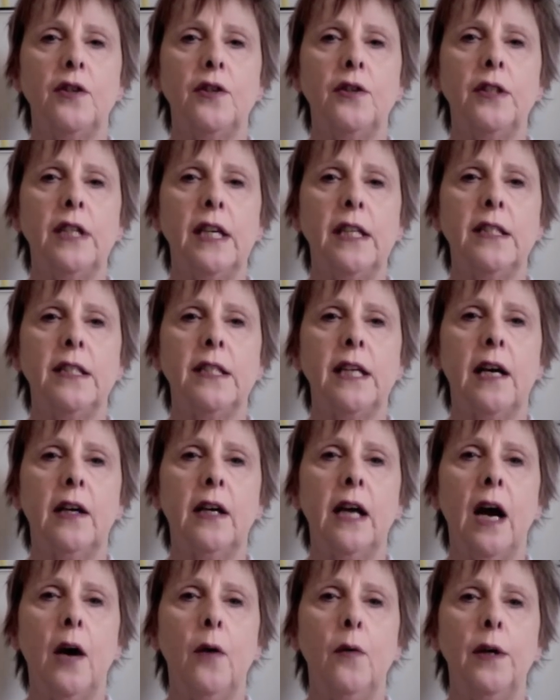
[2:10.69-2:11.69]
to test our
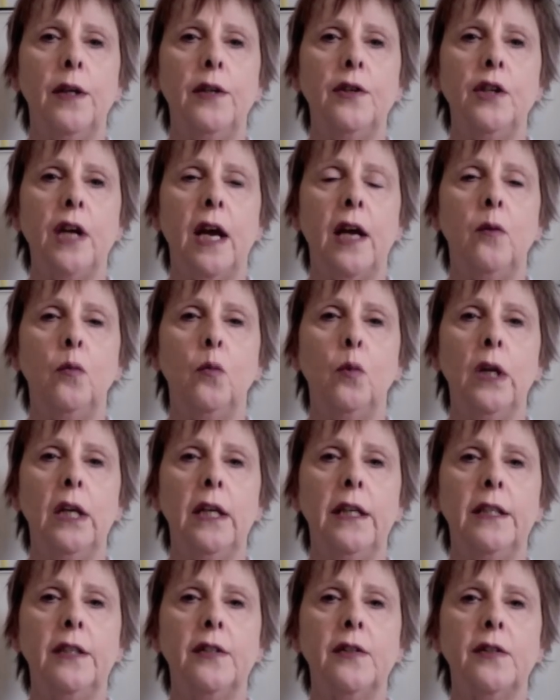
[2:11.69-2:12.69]
courage and
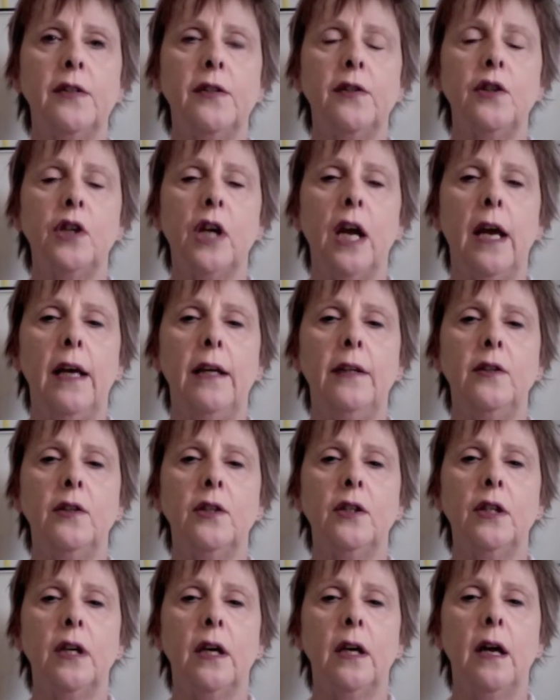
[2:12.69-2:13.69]
willingness to
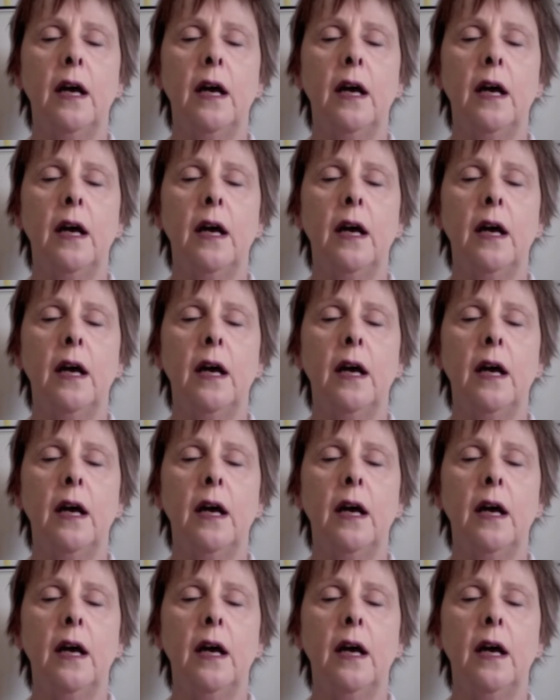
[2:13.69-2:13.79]
change.